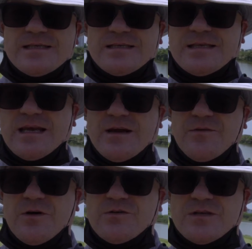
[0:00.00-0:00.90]
and today I
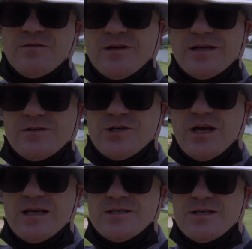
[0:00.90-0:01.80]
thought I'd just give it a little
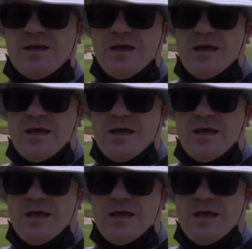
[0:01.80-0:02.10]
change